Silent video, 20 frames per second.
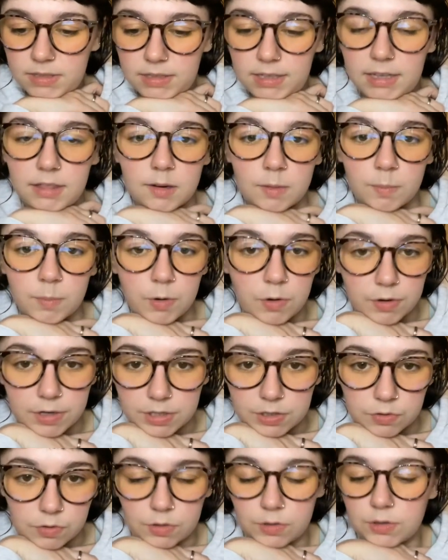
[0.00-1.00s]
their bow
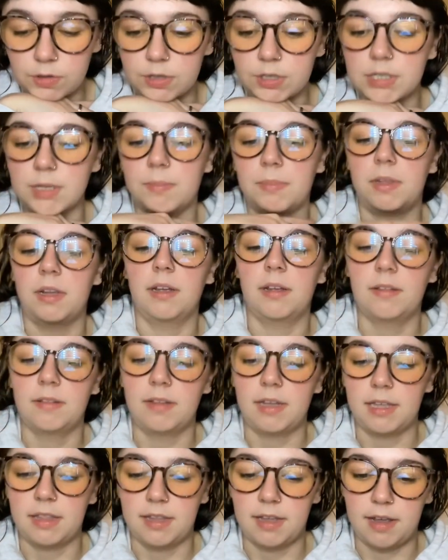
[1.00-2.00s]
control or something
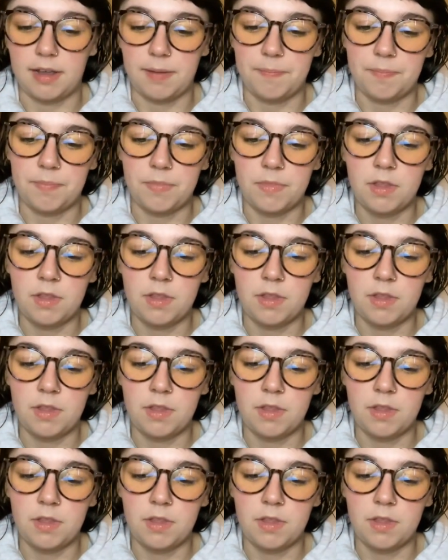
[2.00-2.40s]
like that.